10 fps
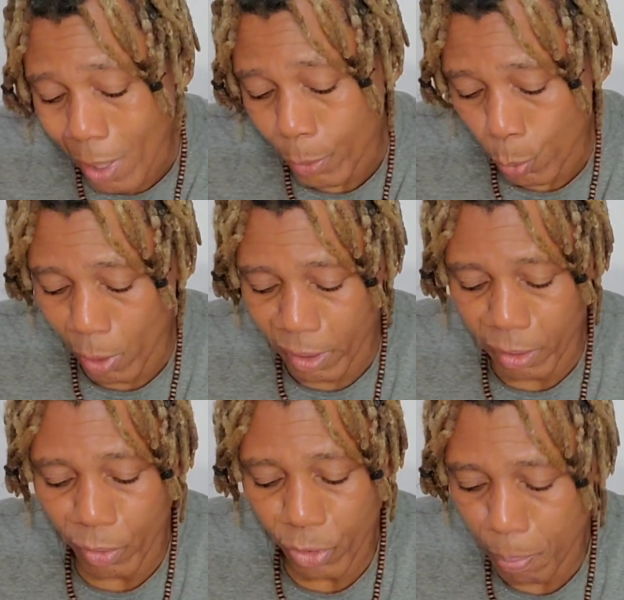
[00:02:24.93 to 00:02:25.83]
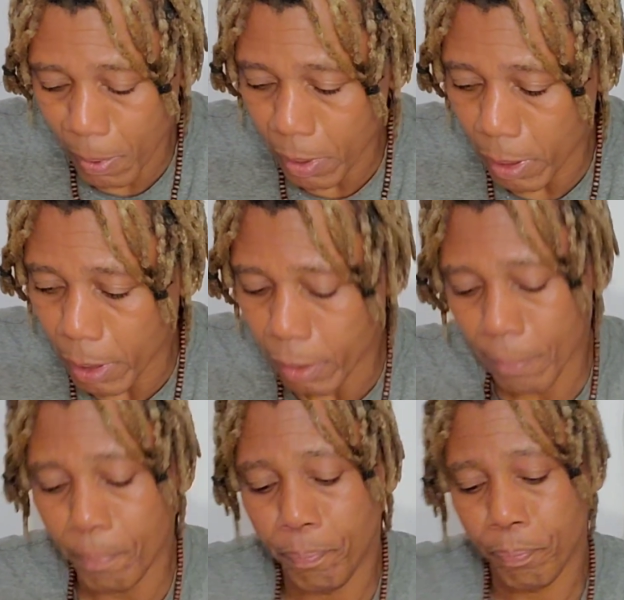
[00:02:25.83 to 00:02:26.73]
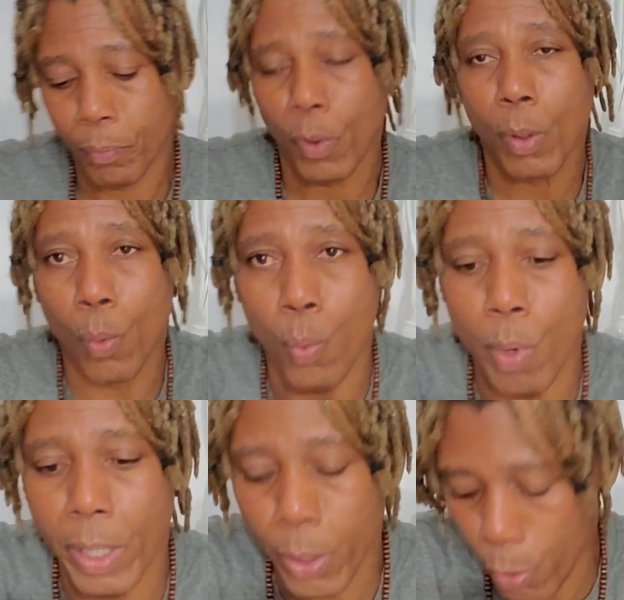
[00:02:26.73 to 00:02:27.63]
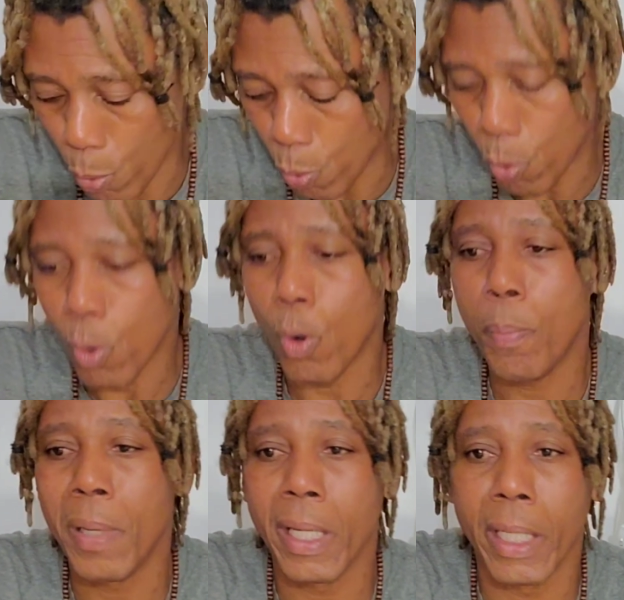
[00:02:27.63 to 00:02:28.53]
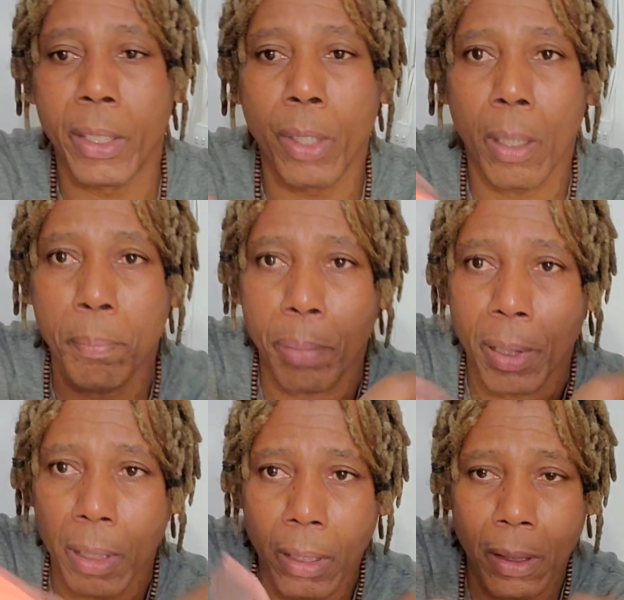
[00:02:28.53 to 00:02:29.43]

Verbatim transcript: Why do I need a spawn net? When you open it up,